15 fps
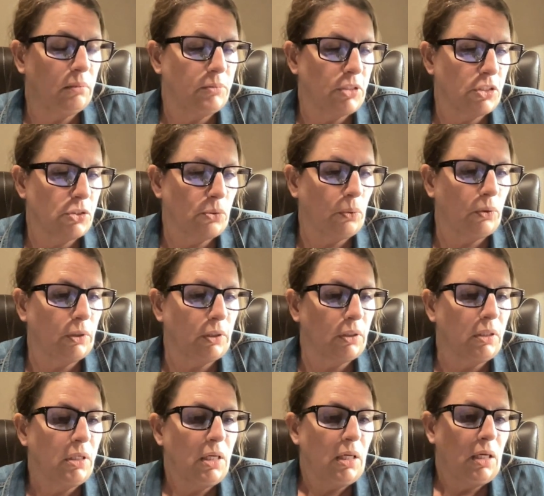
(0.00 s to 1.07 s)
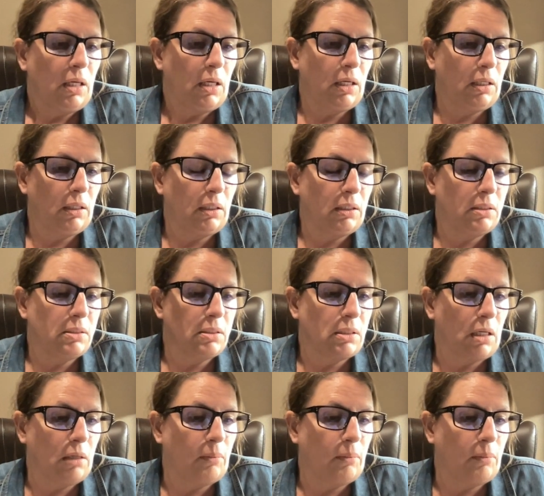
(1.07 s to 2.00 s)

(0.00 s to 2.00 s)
disorder, and